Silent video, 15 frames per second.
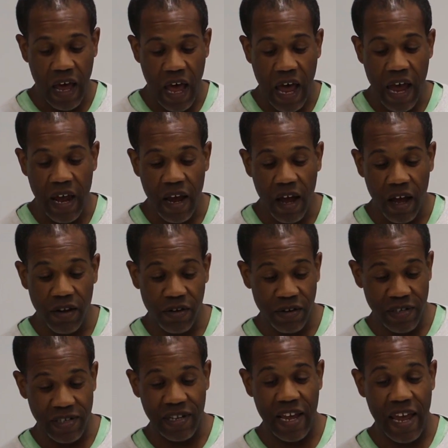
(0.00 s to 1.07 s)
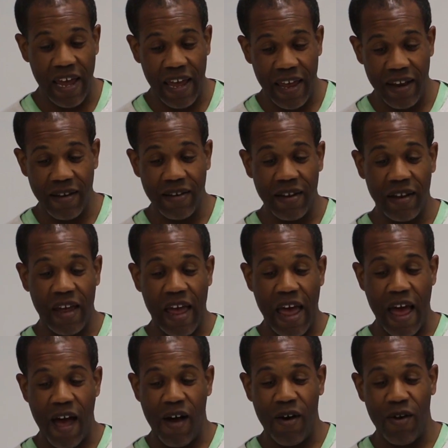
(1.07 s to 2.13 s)
I understand
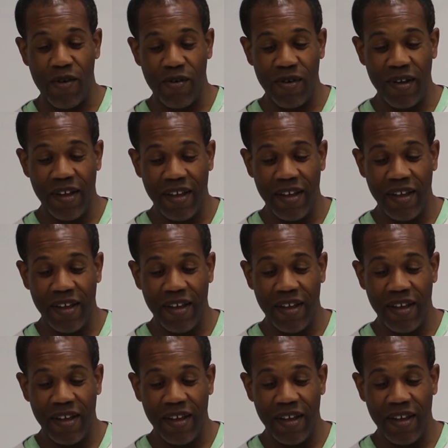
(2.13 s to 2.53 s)
how